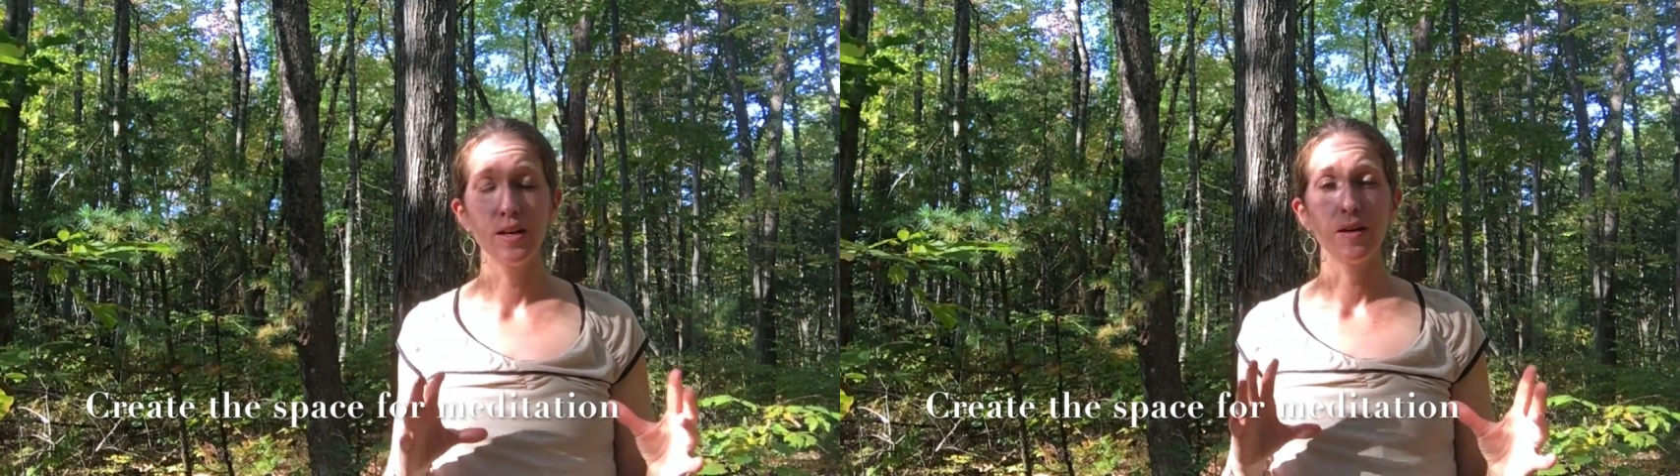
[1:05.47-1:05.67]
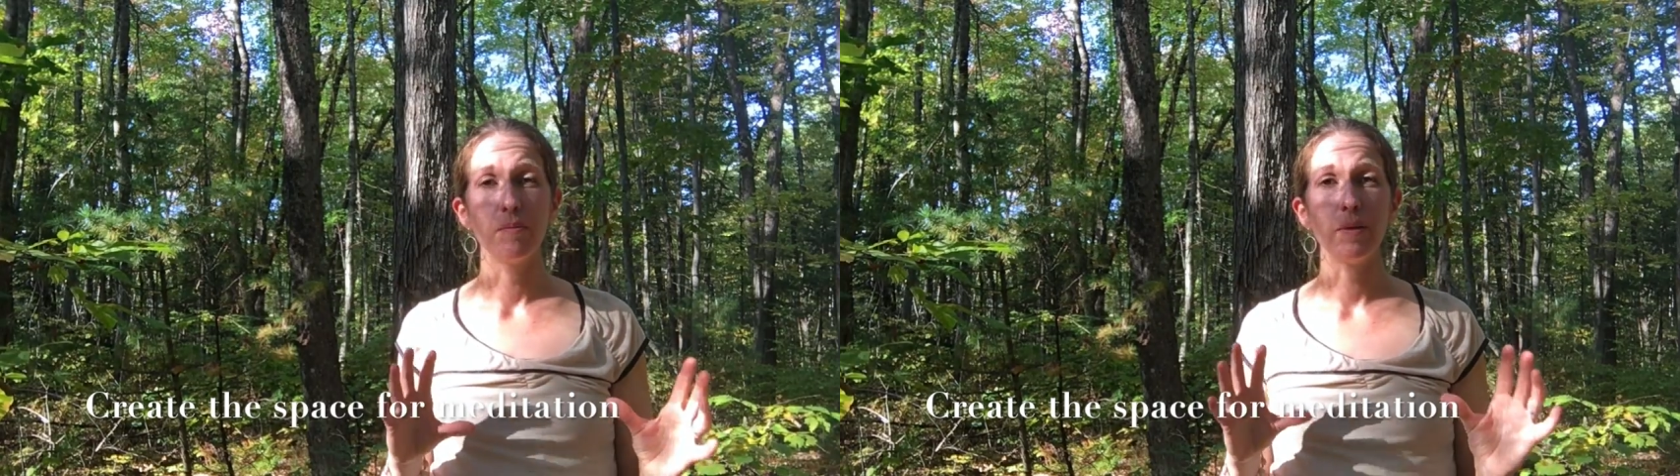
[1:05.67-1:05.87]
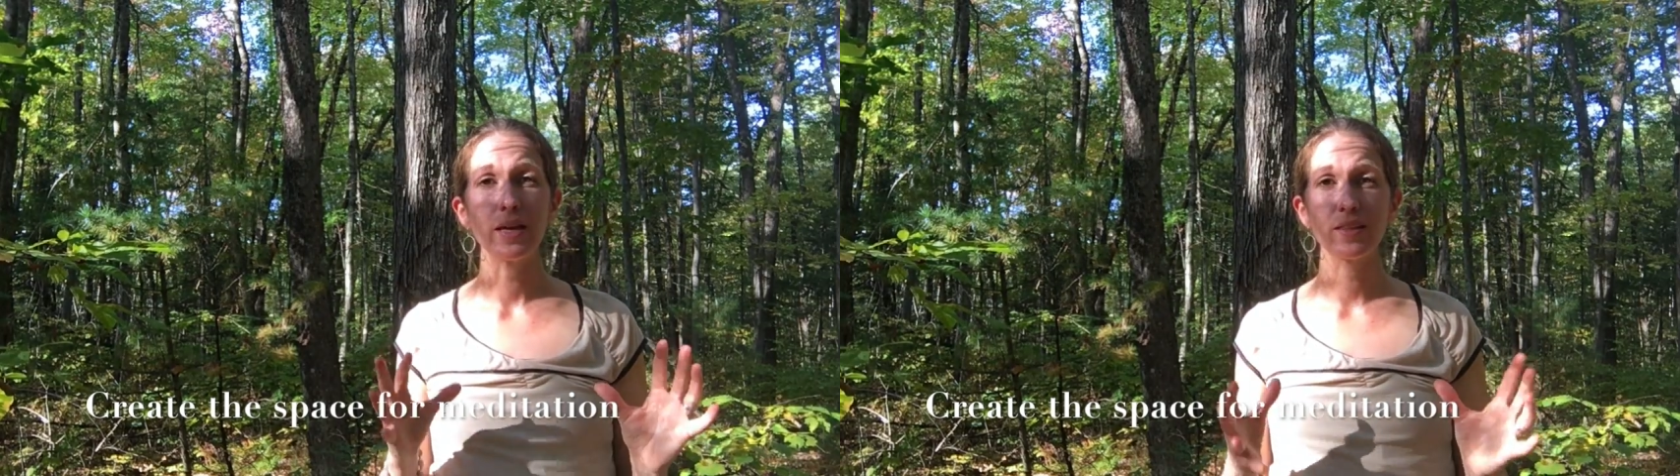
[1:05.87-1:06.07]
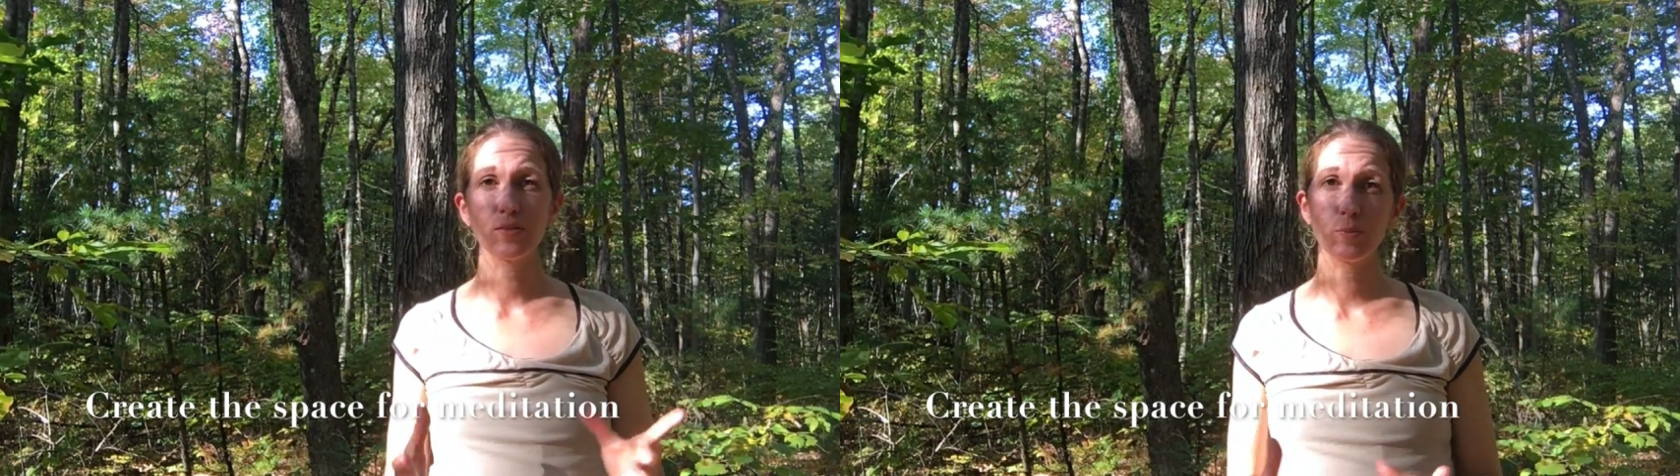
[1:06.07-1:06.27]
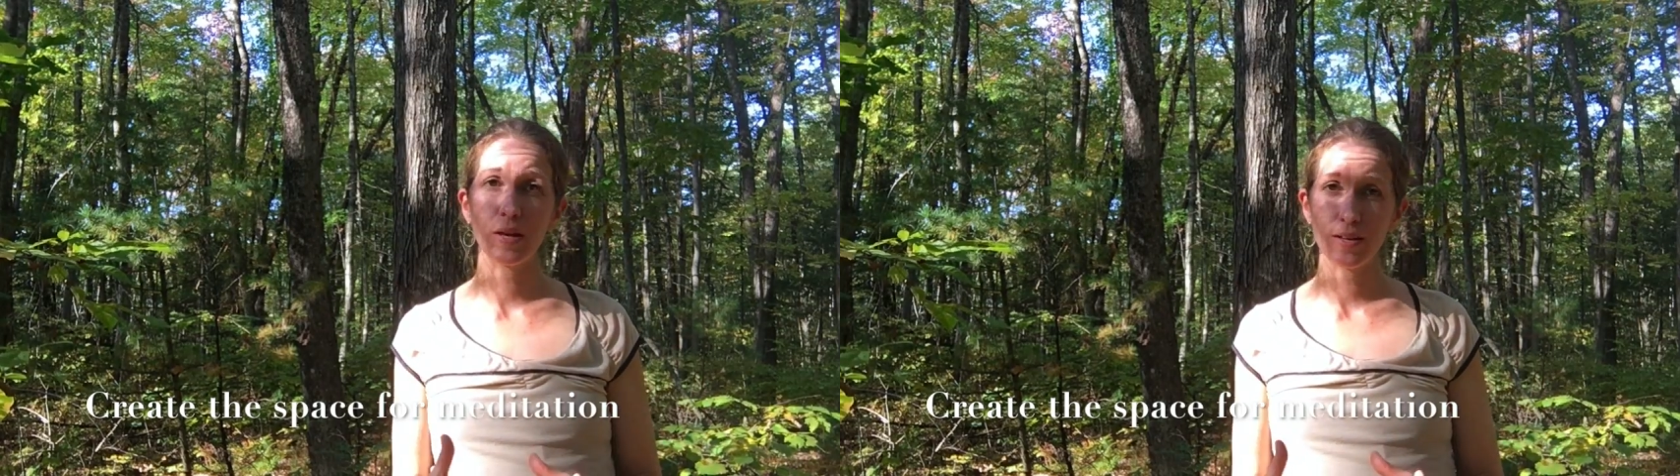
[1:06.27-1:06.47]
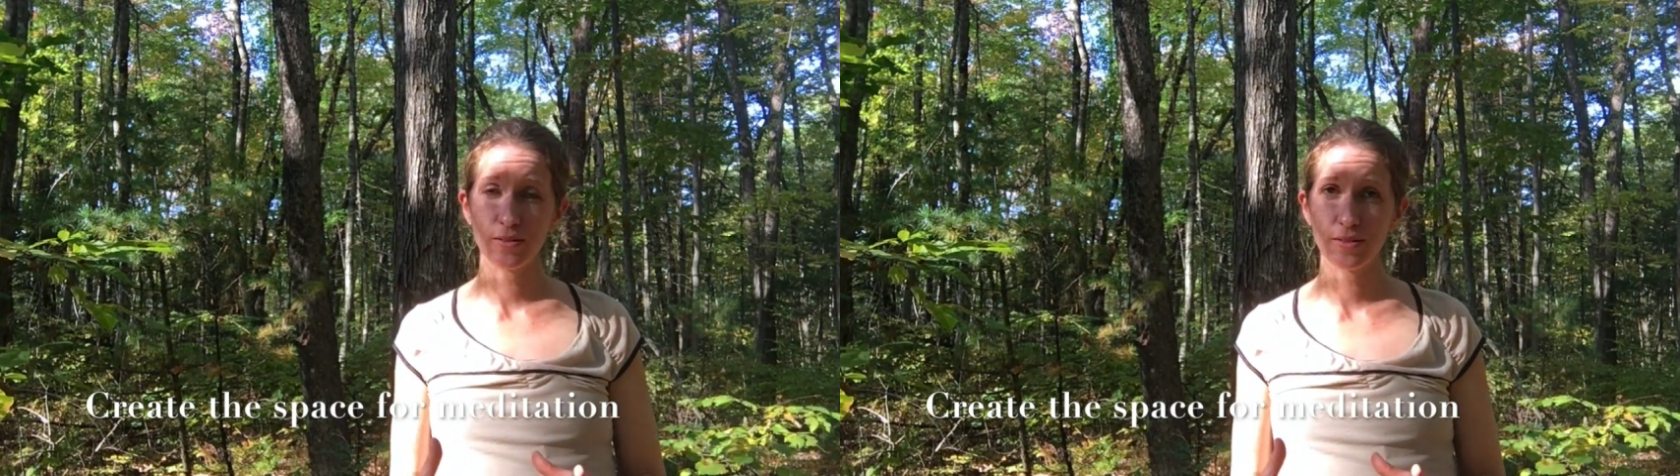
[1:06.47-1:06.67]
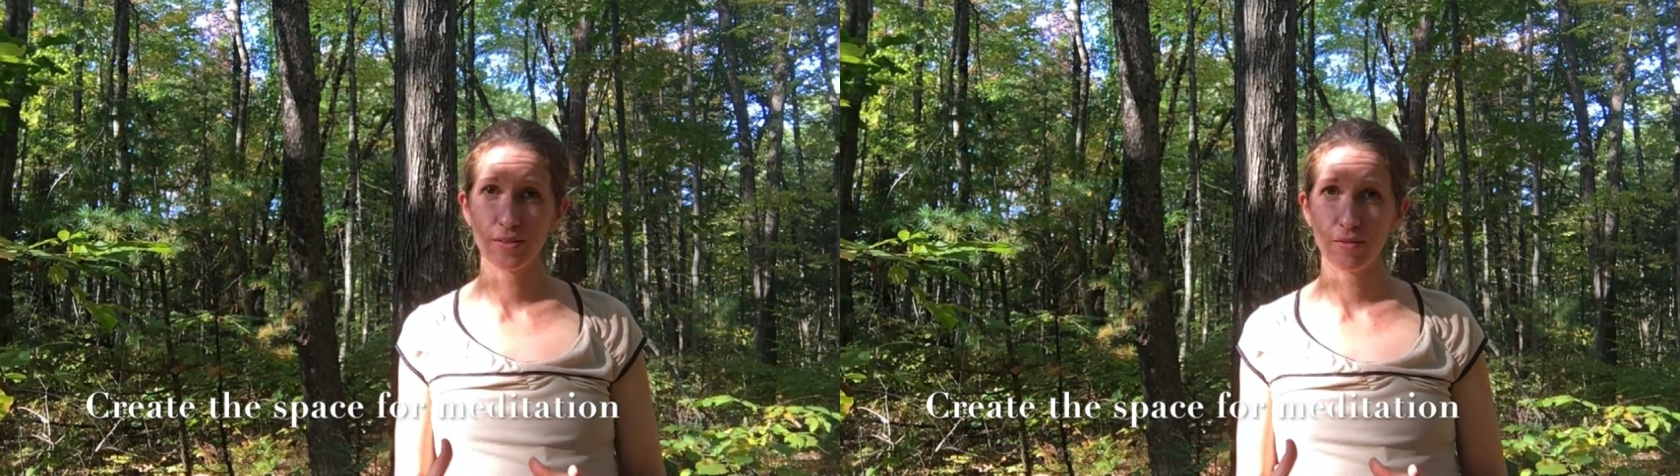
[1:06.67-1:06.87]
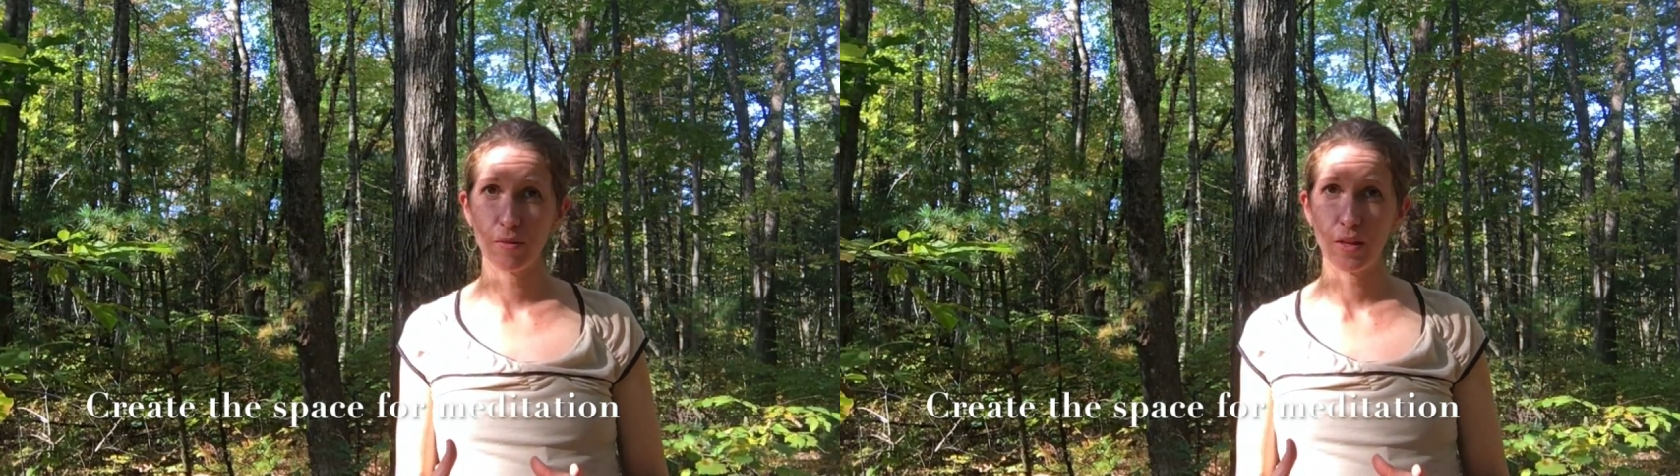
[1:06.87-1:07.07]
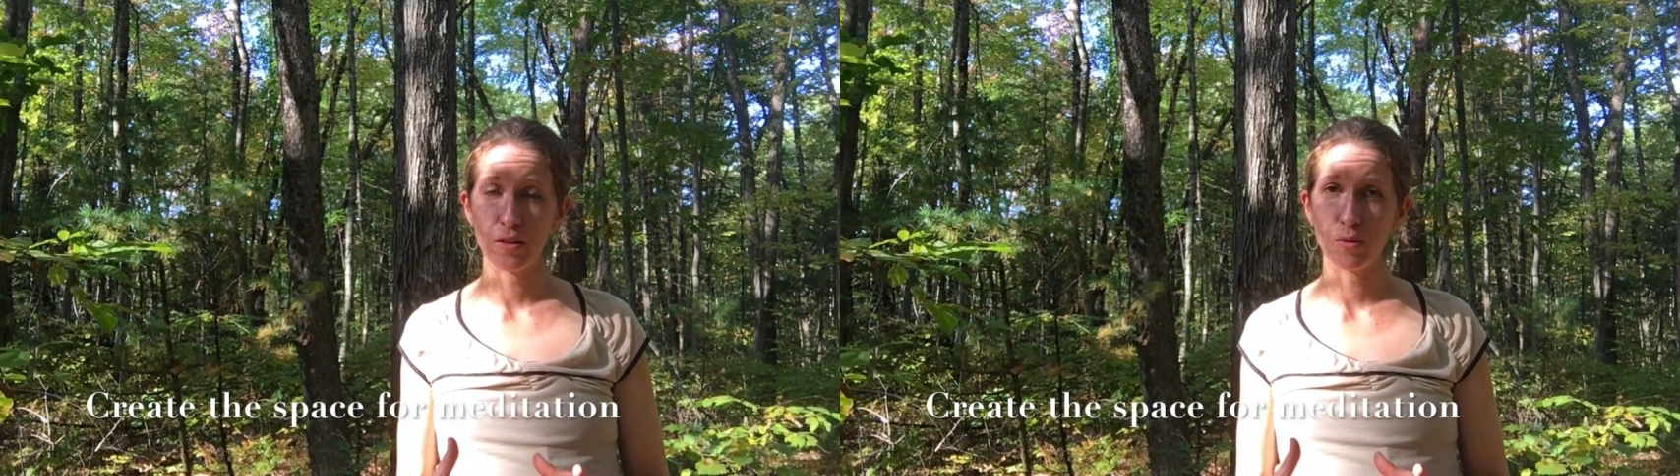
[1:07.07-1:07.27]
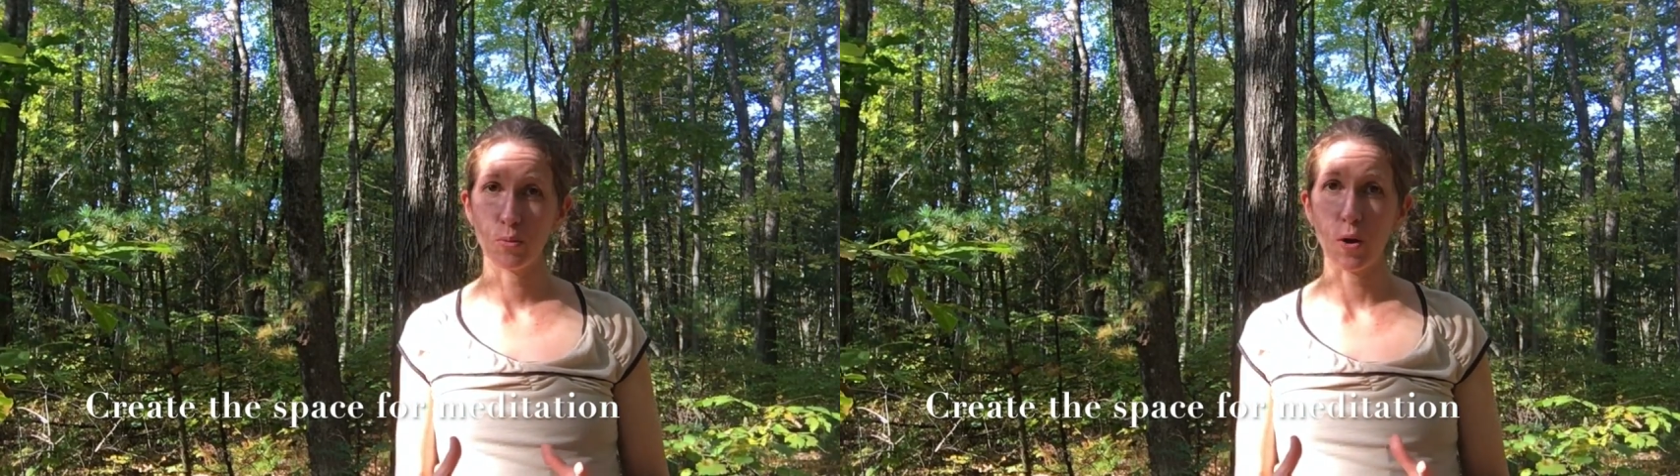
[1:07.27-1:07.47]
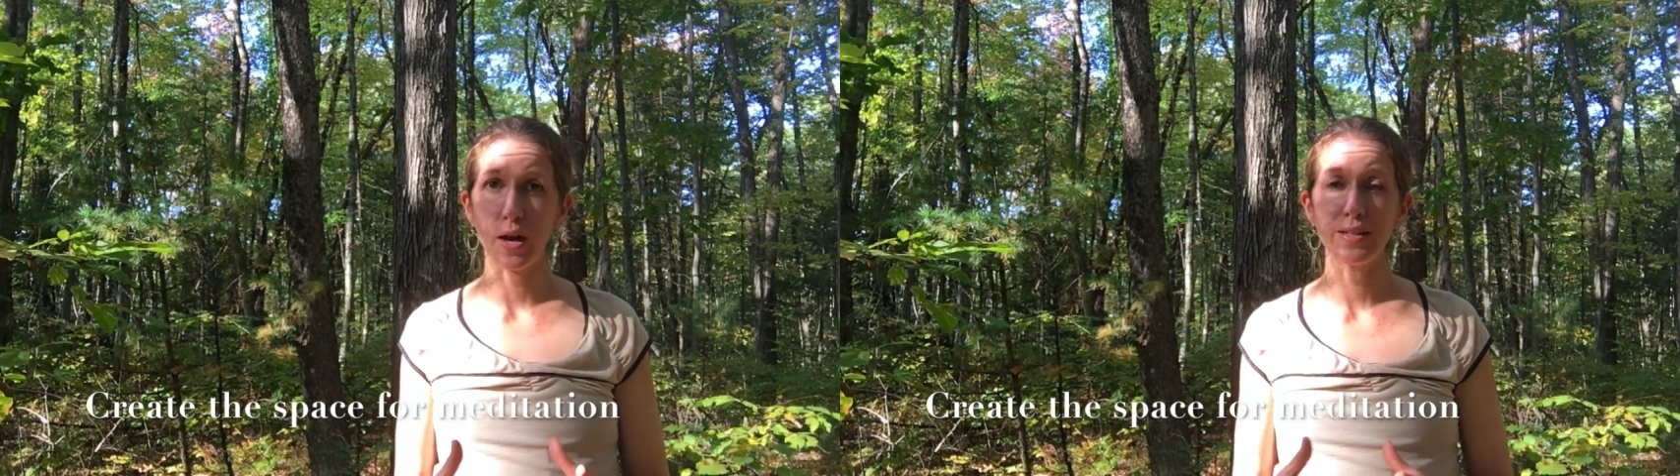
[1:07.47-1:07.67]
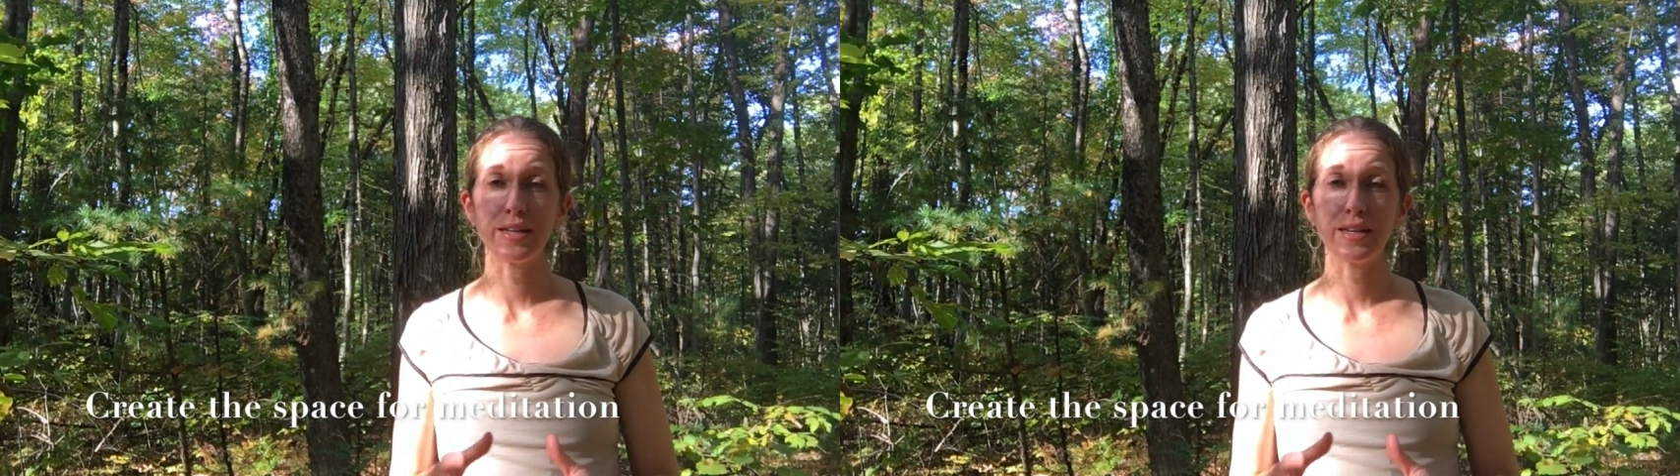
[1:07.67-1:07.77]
make the space that you want,